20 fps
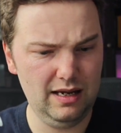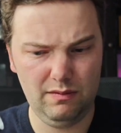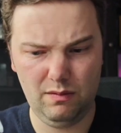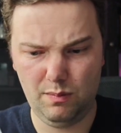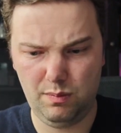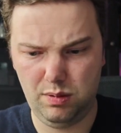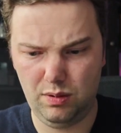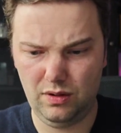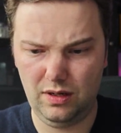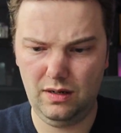I will
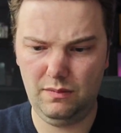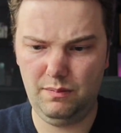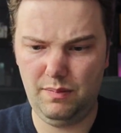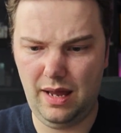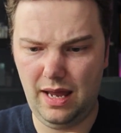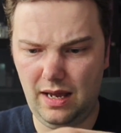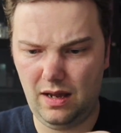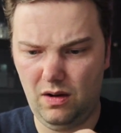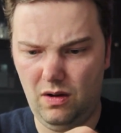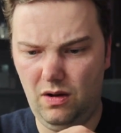put it
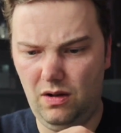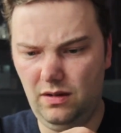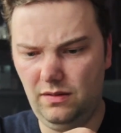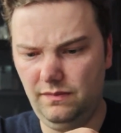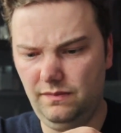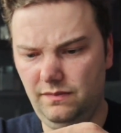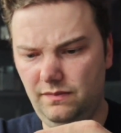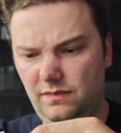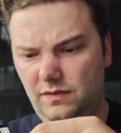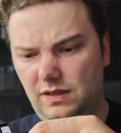back
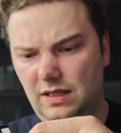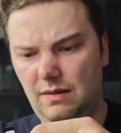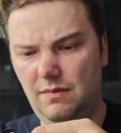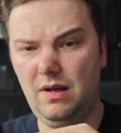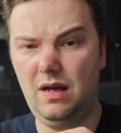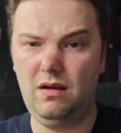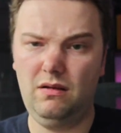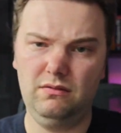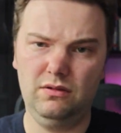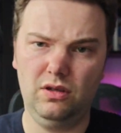on
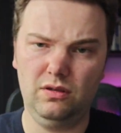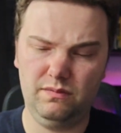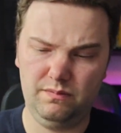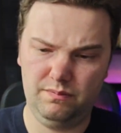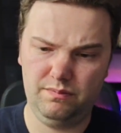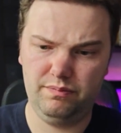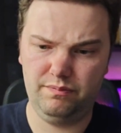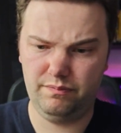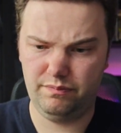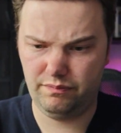somehow.
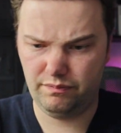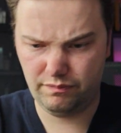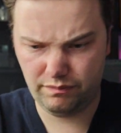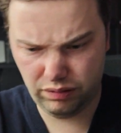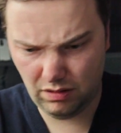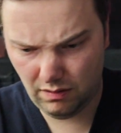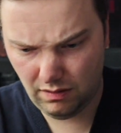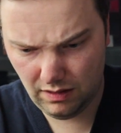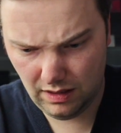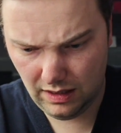
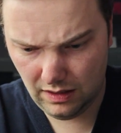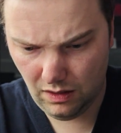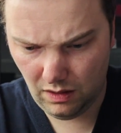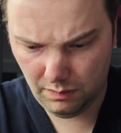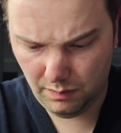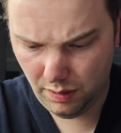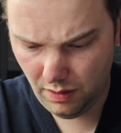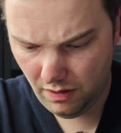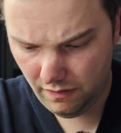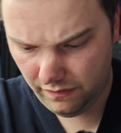Probably
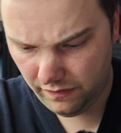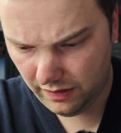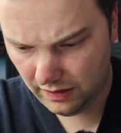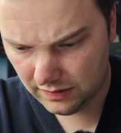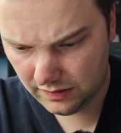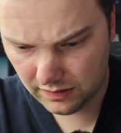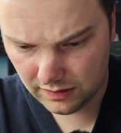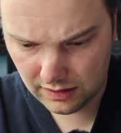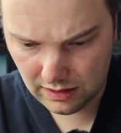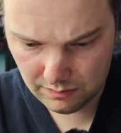not
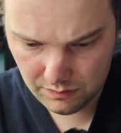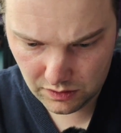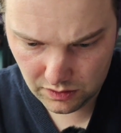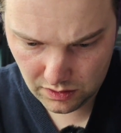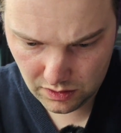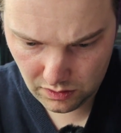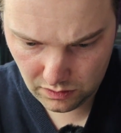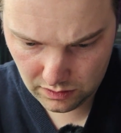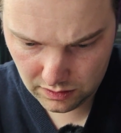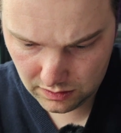perfect, so
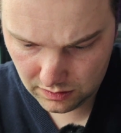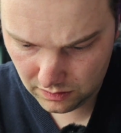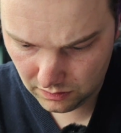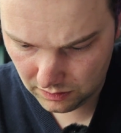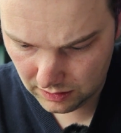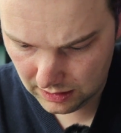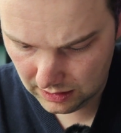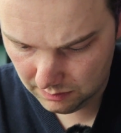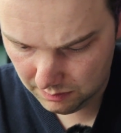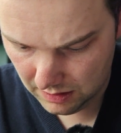Samsung
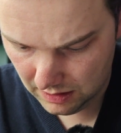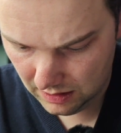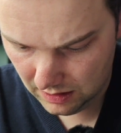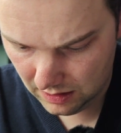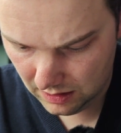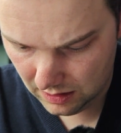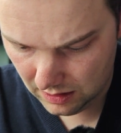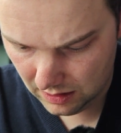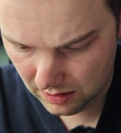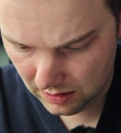don't hit
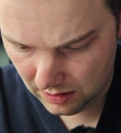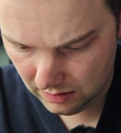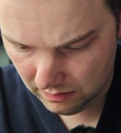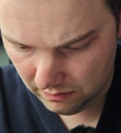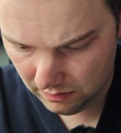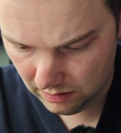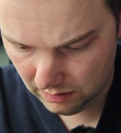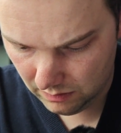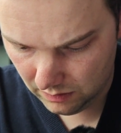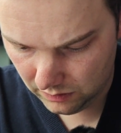me.
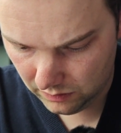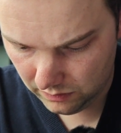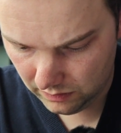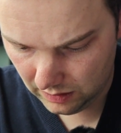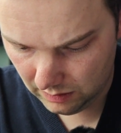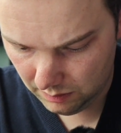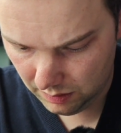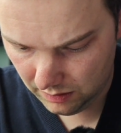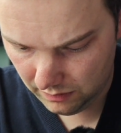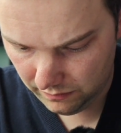I'm not
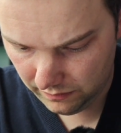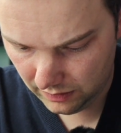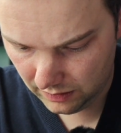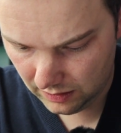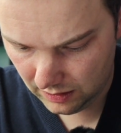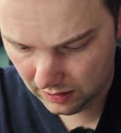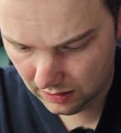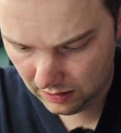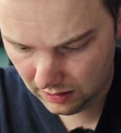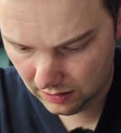doing it
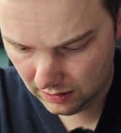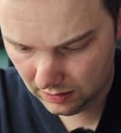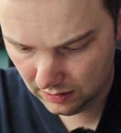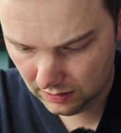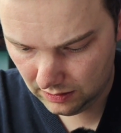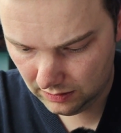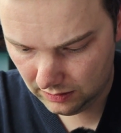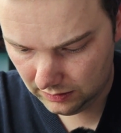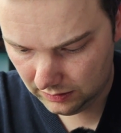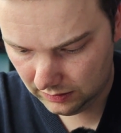perfectly,
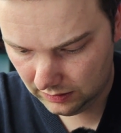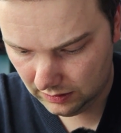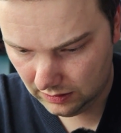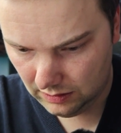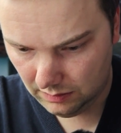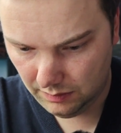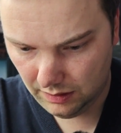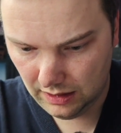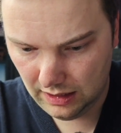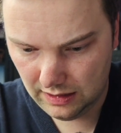
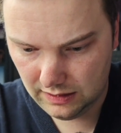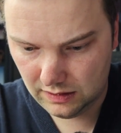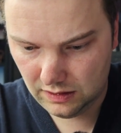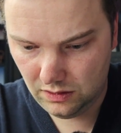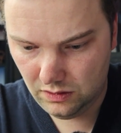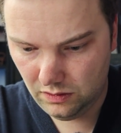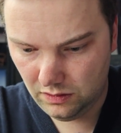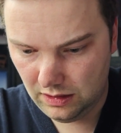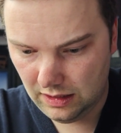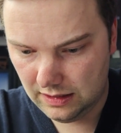but as
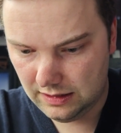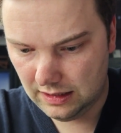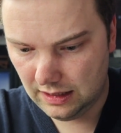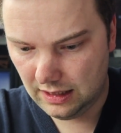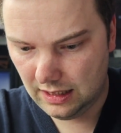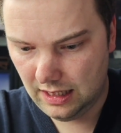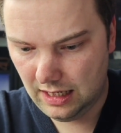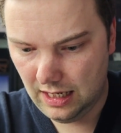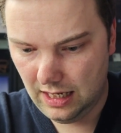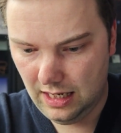good as I
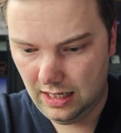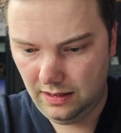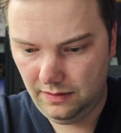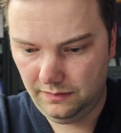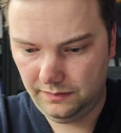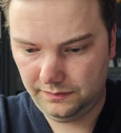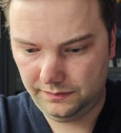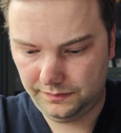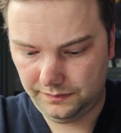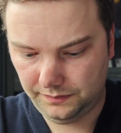can.